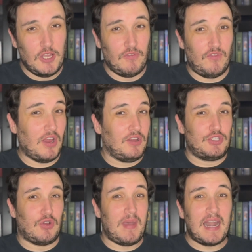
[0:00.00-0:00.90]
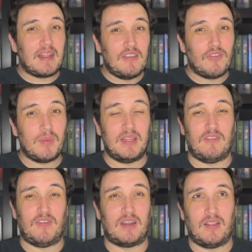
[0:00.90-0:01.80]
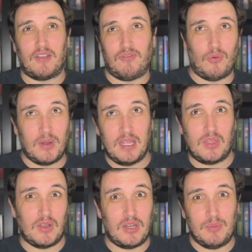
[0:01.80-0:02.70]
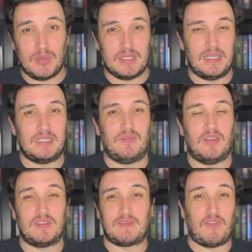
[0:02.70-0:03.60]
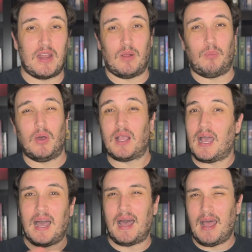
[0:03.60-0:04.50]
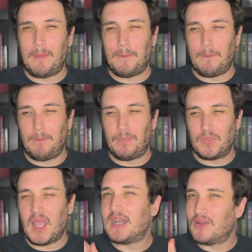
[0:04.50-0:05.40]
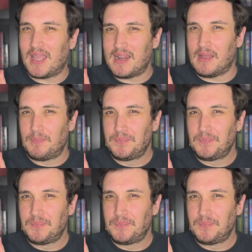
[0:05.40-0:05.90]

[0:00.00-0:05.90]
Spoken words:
very dramatically for me in the final like 40-30% of this final book, I don't get it.